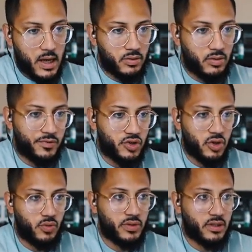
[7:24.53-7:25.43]
I don't know for
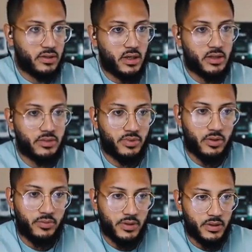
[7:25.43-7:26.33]
sure what they're charging,
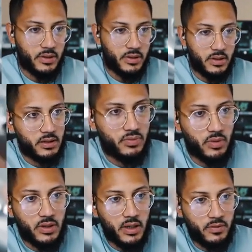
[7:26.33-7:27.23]
bro, but he's
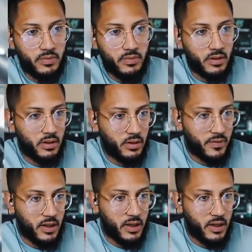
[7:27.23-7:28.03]
worth every bit of